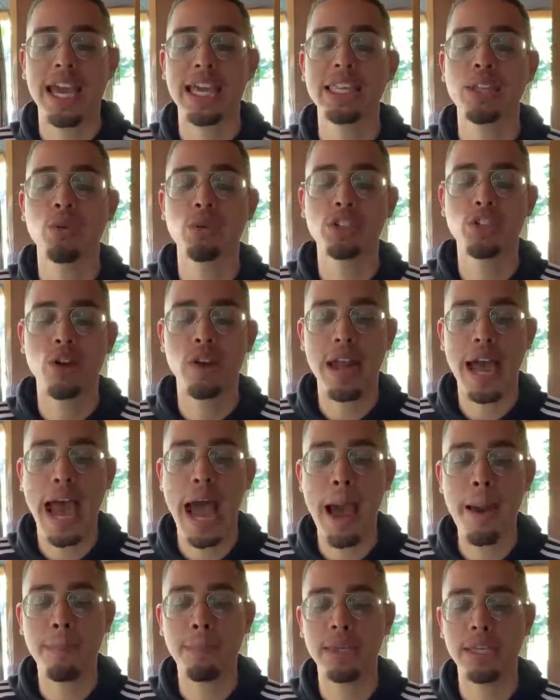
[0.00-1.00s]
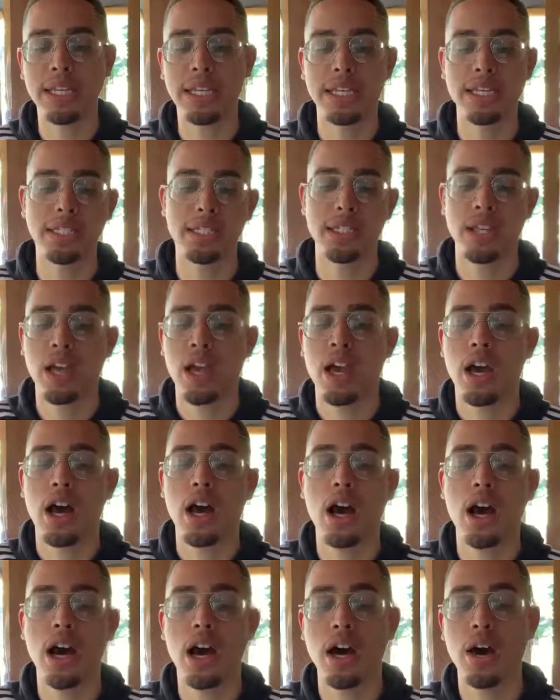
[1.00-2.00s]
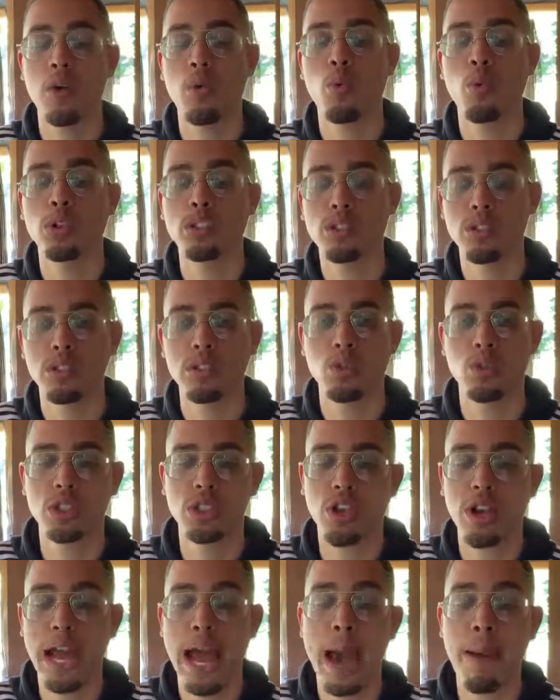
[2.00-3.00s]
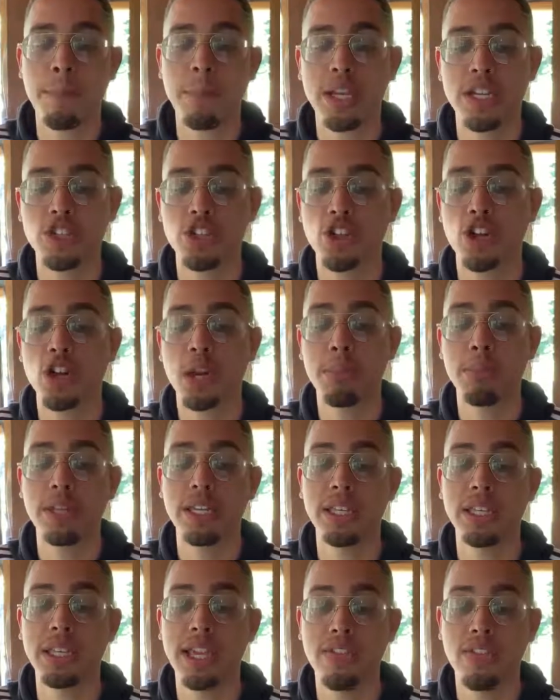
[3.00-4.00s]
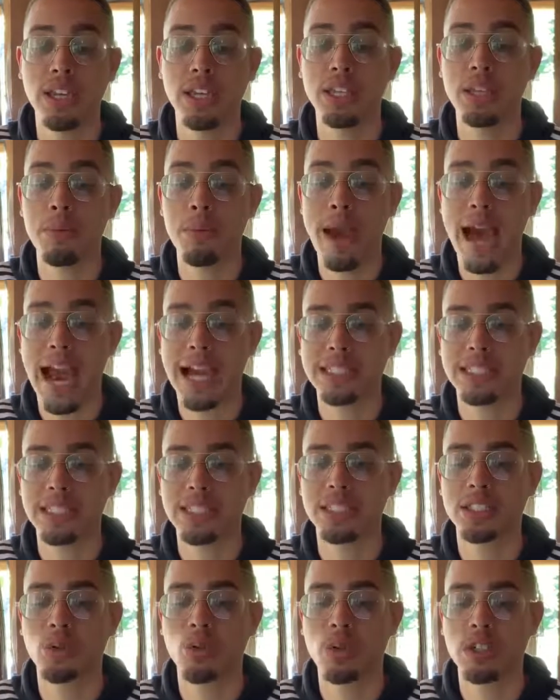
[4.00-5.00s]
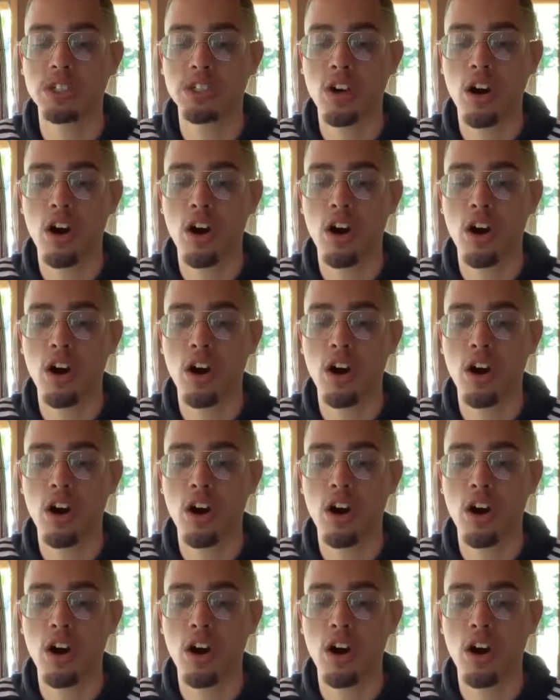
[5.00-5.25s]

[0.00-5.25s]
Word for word: And then what's going to happen is, Uh, what's what's going to happen is you're going to be giving them access to what is